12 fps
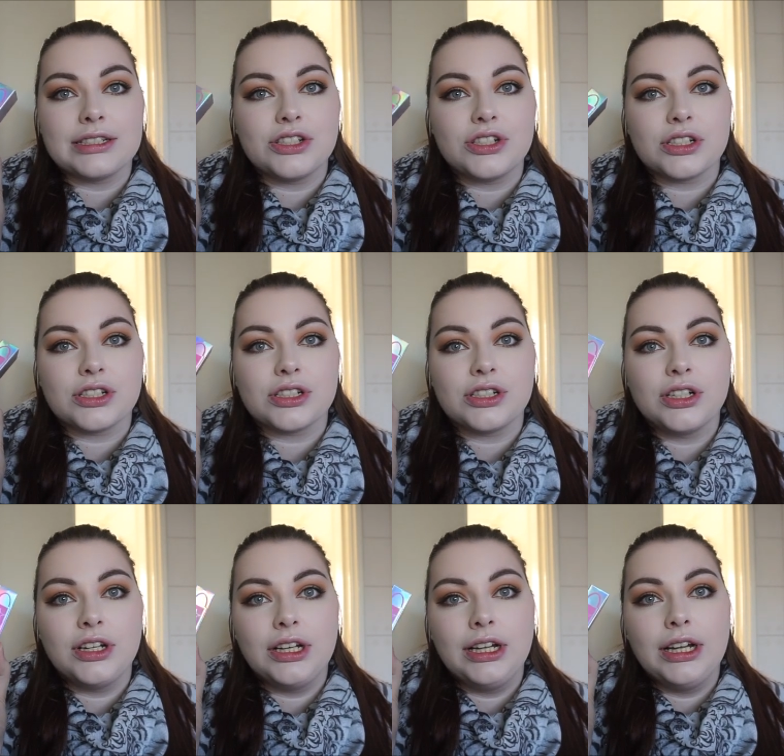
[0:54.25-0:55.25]
It's
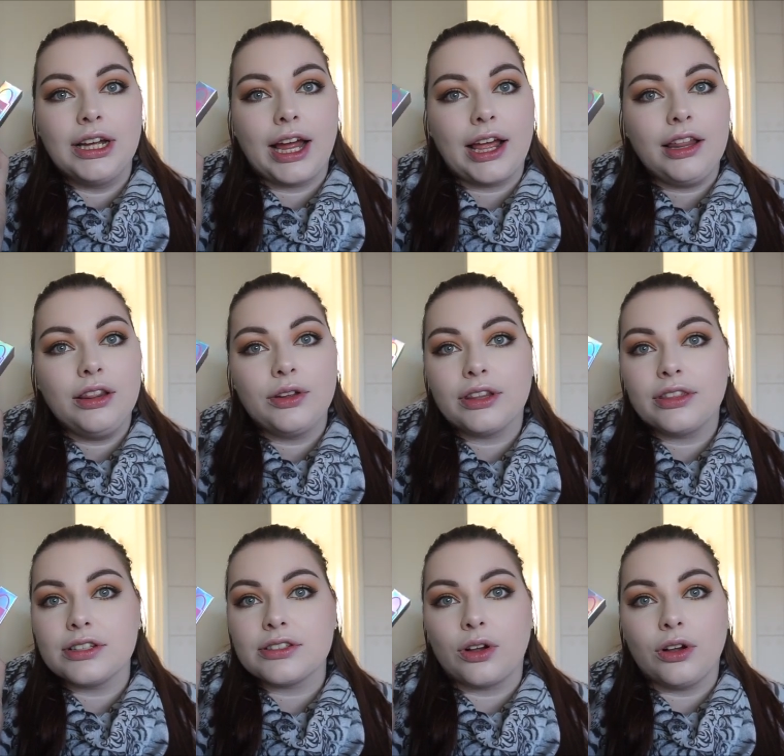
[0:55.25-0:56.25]
just, I can look at
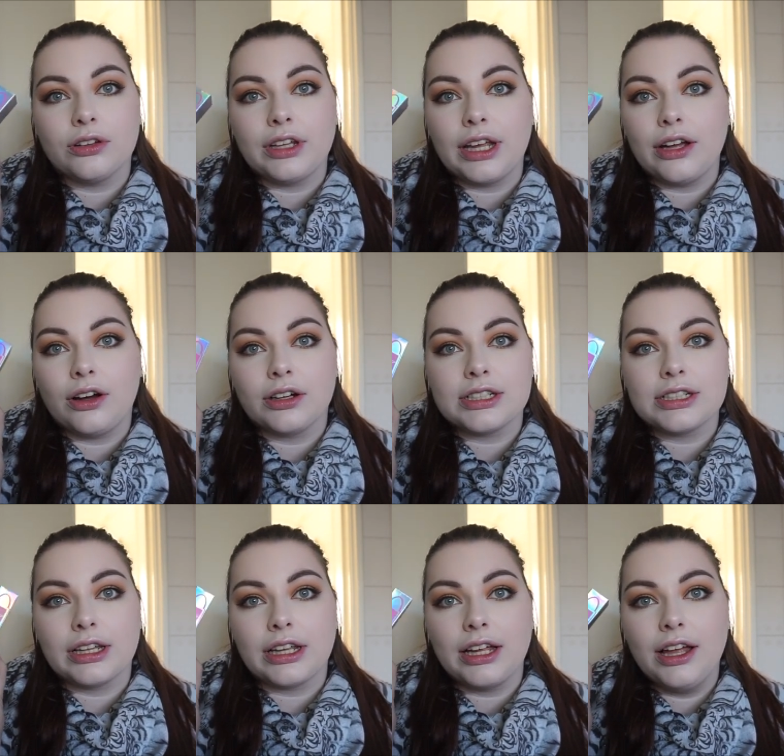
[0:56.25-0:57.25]
this all day,
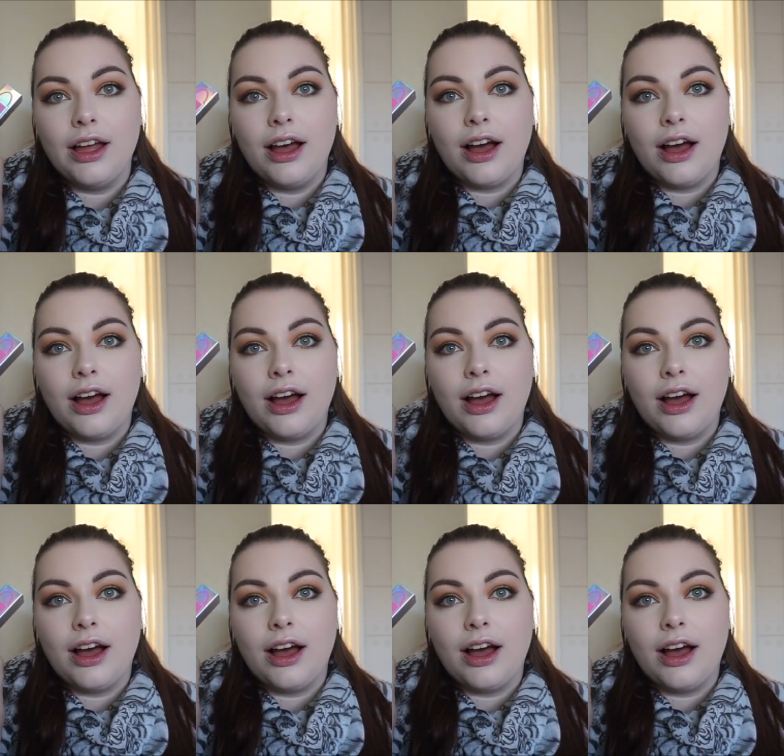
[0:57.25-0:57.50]
honestly.